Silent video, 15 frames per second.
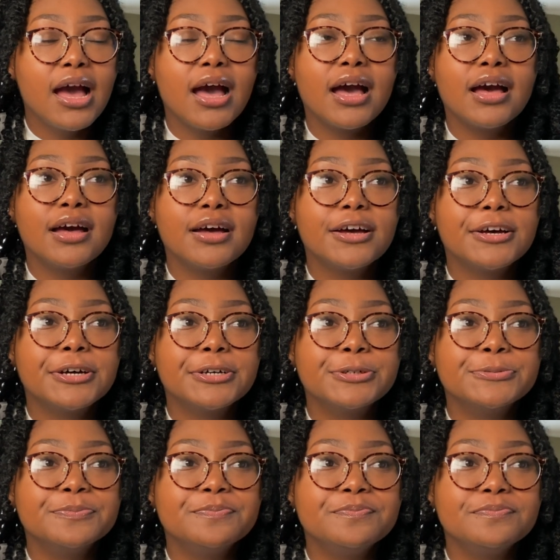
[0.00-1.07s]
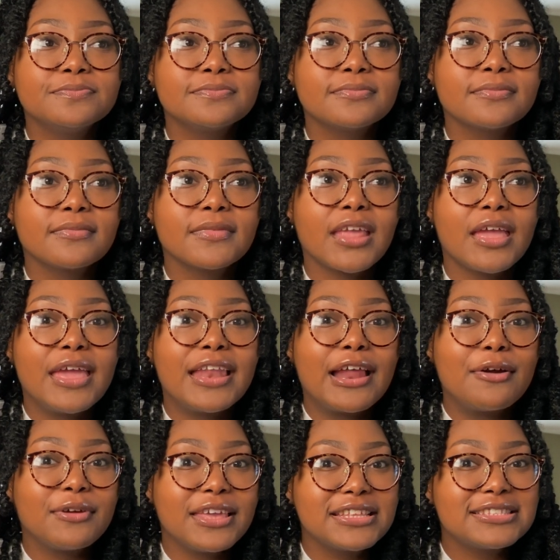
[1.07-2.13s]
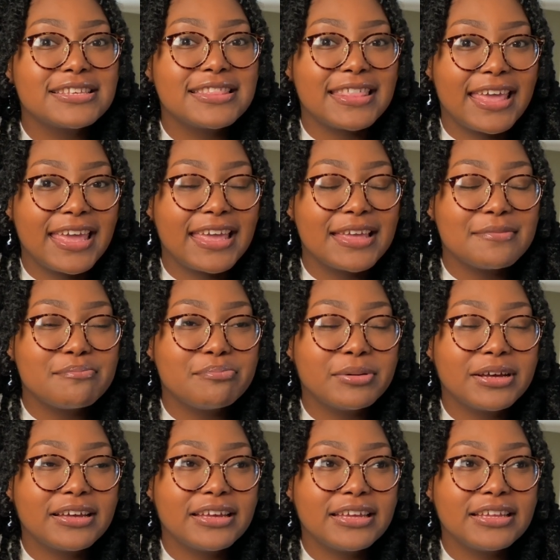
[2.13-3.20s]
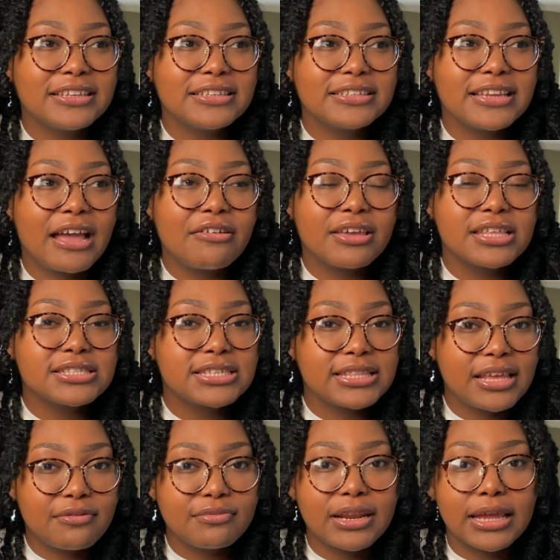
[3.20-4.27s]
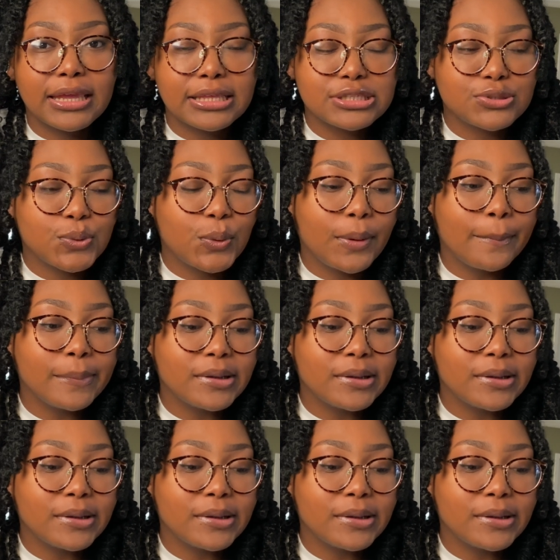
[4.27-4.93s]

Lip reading: And I'll get to that, but I'll get to that when I get to it.